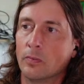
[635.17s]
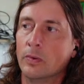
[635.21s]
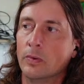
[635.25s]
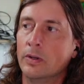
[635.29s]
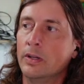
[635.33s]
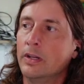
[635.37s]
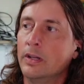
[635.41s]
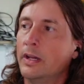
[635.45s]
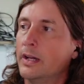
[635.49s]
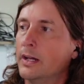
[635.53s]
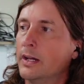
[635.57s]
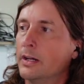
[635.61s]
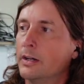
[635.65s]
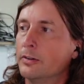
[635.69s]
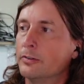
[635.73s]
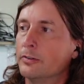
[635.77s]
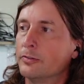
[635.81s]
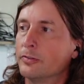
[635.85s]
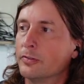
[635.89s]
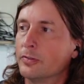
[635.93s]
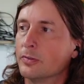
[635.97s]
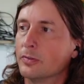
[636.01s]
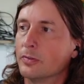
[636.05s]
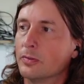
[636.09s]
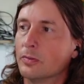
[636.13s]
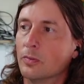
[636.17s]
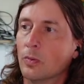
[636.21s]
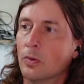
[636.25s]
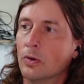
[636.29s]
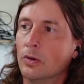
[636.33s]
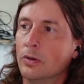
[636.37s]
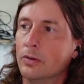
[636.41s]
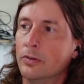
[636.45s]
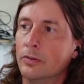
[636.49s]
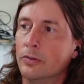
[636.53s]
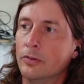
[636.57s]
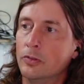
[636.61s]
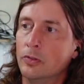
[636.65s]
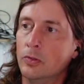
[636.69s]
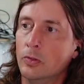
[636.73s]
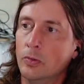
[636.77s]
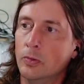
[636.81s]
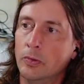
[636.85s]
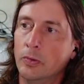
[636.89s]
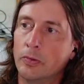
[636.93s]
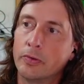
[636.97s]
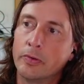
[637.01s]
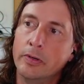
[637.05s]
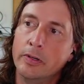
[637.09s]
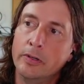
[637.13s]
we have 1,
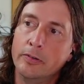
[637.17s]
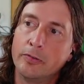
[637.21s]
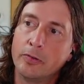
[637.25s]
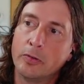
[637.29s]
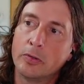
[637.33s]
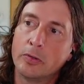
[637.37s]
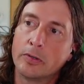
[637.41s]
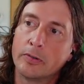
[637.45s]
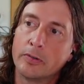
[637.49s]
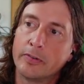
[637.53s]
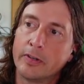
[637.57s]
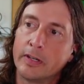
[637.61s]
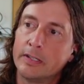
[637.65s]
2, 3, 4,